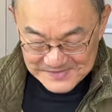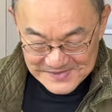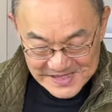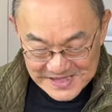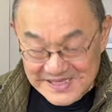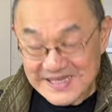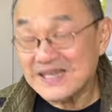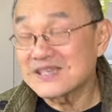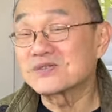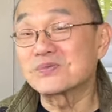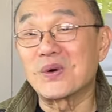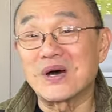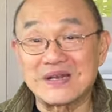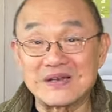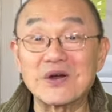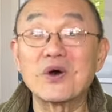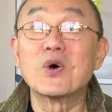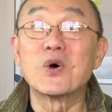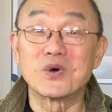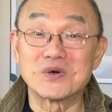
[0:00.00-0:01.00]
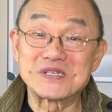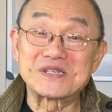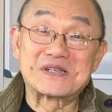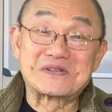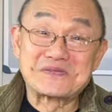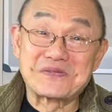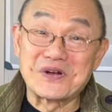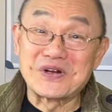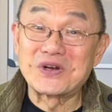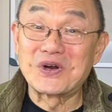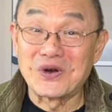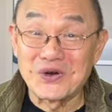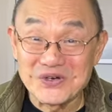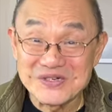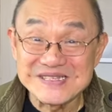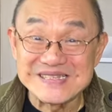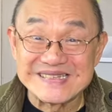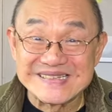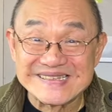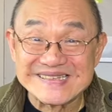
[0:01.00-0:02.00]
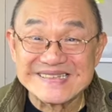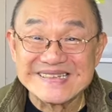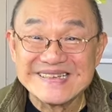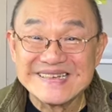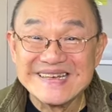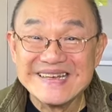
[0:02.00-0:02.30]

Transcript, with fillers: Guess what? Horses for courses.